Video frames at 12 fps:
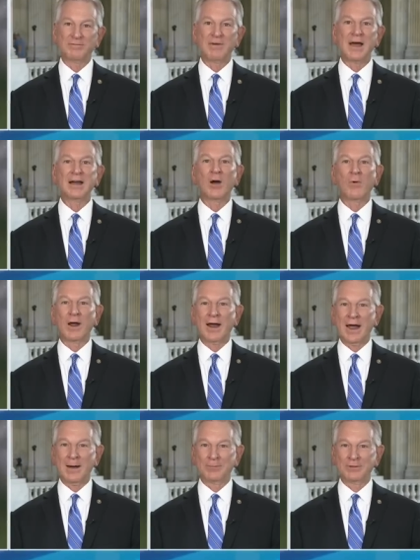find out what
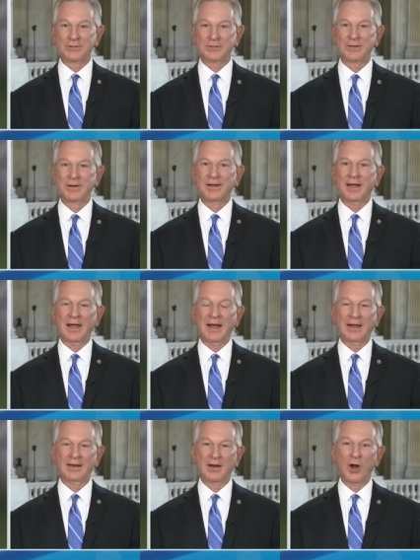happens,
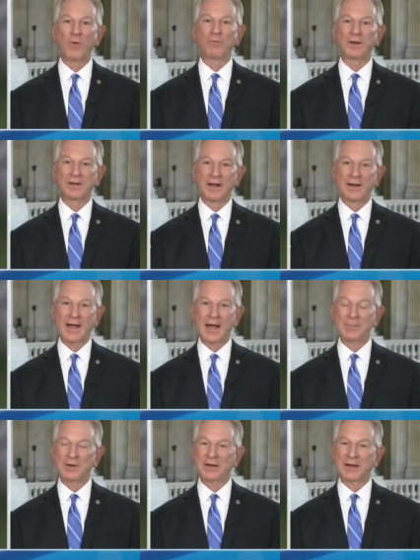and then hopefully it doesn't
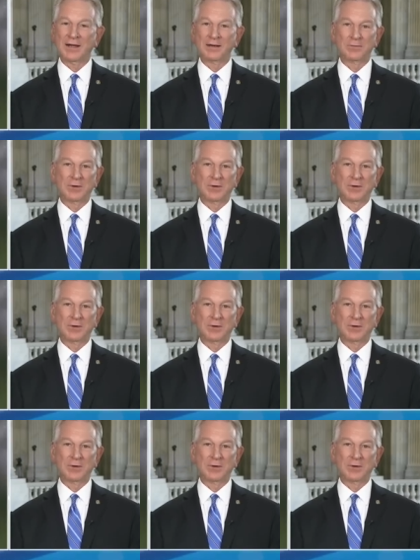happen again.